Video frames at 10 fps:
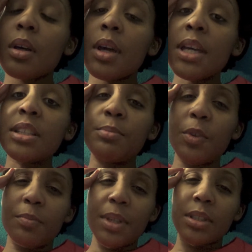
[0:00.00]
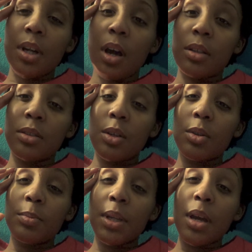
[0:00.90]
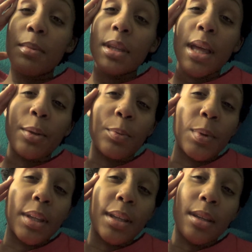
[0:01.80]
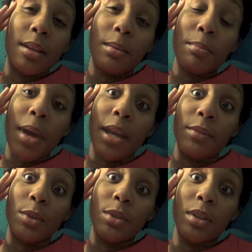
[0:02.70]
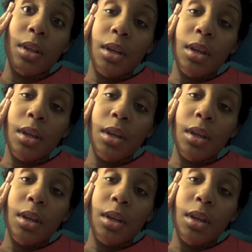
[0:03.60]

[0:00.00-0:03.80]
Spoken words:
His movements are also becoming like really painful.